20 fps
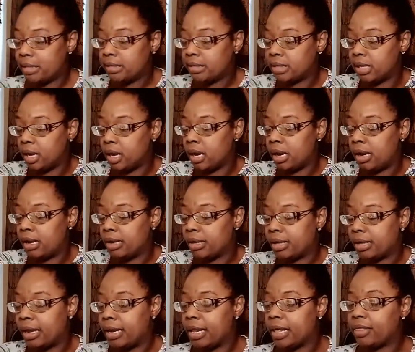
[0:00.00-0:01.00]
getting
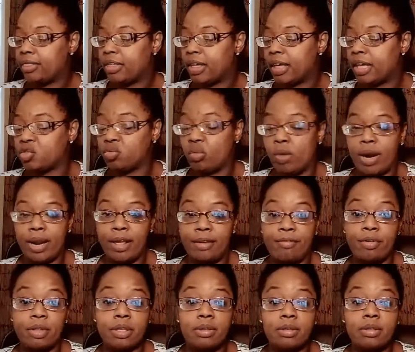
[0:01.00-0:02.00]
things ready for
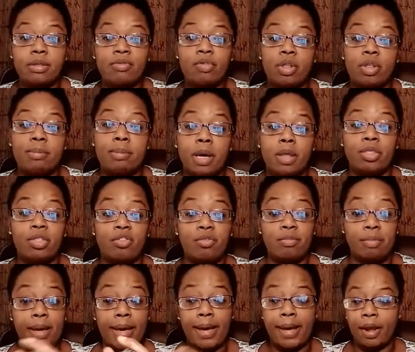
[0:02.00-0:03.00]
the month of May.
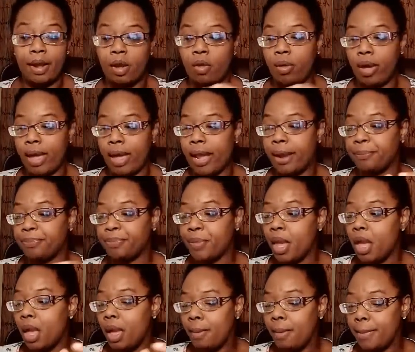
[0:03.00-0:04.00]
Okay.
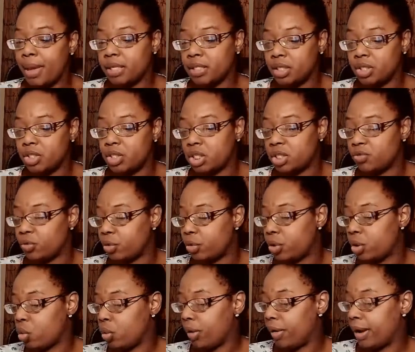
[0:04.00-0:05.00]
Messages for
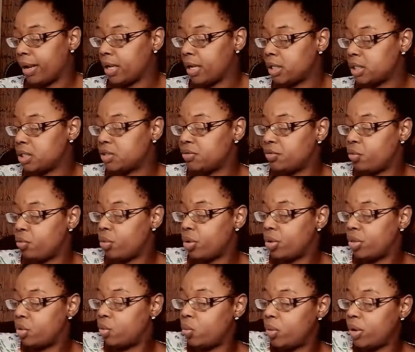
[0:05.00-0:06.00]
Aquarius for the week
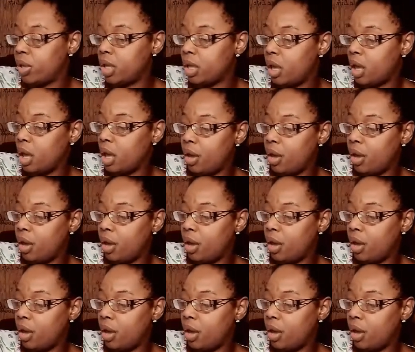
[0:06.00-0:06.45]
of